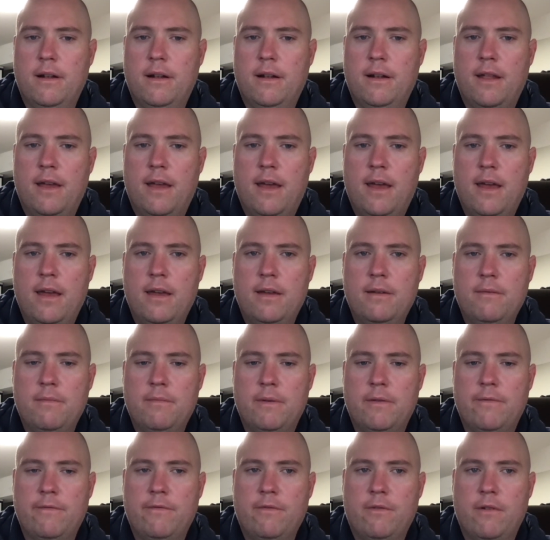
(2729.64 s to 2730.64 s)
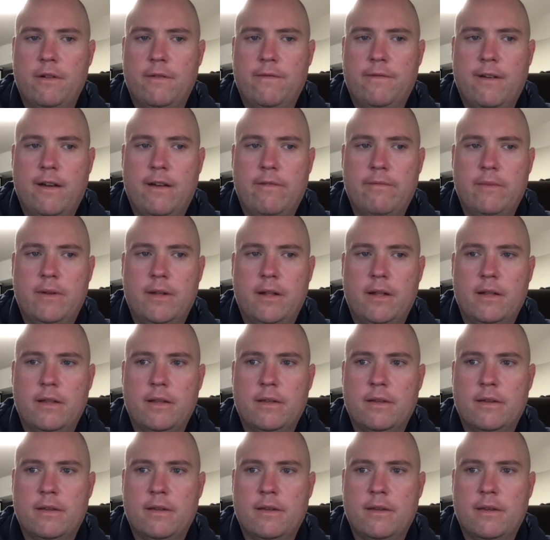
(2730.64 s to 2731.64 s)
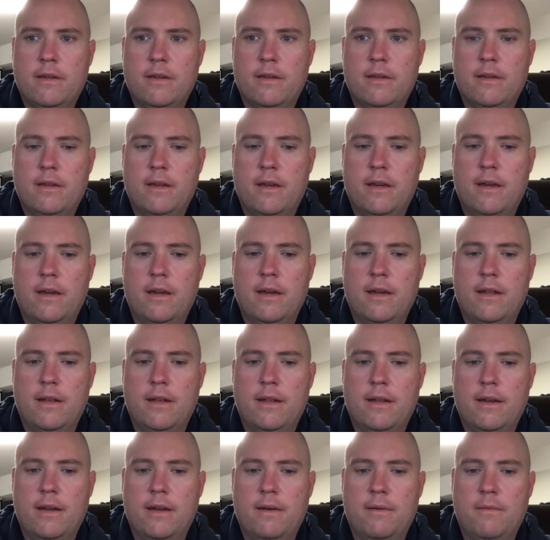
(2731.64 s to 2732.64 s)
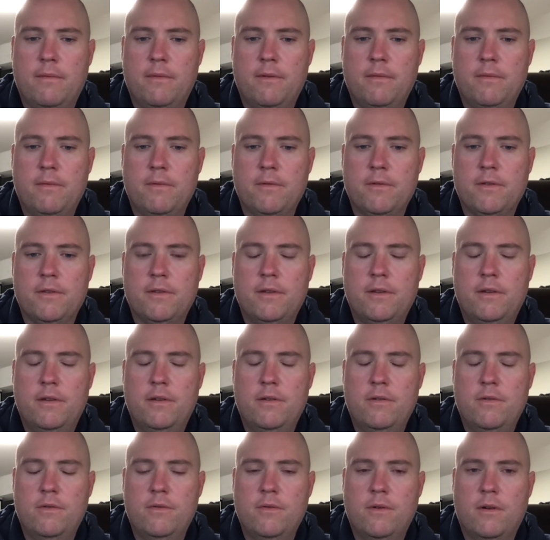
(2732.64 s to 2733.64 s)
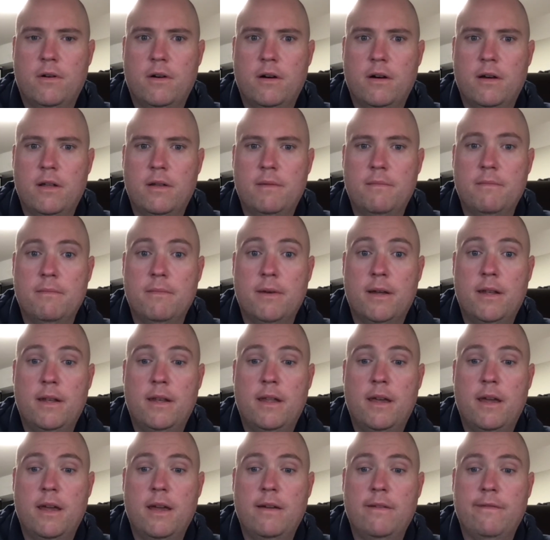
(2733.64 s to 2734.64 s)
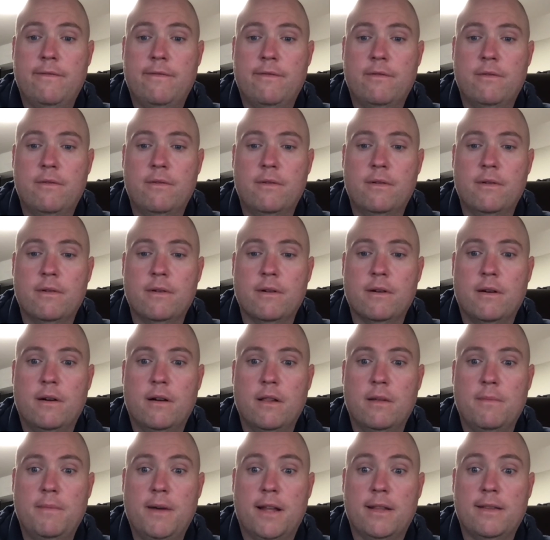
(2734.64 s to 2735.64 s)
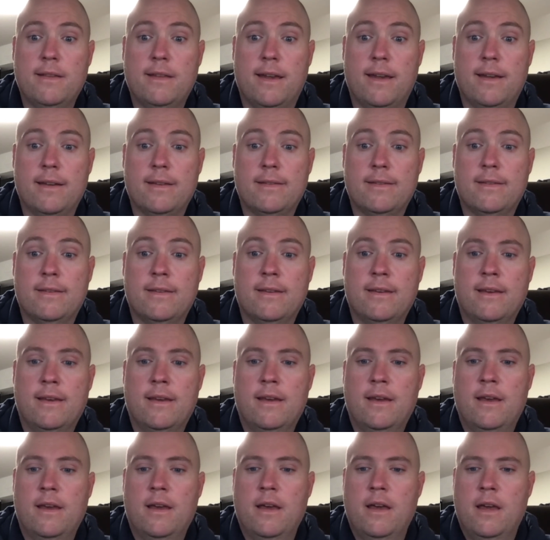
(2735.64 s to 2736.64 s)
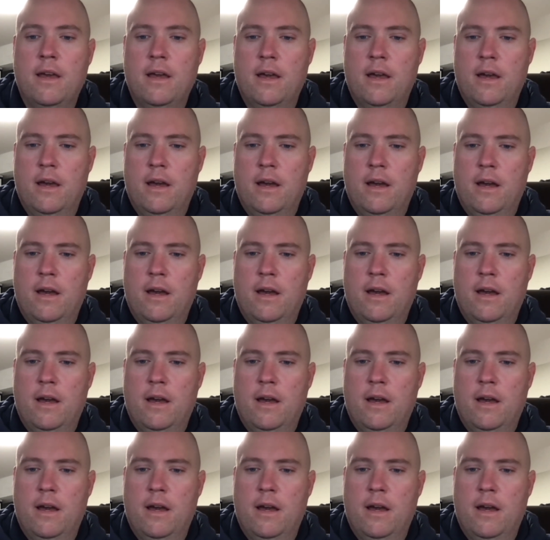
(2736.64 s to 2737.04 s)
Gonna call it a day. Been 45 minutes, and we will see you on Monday for All About Tanks.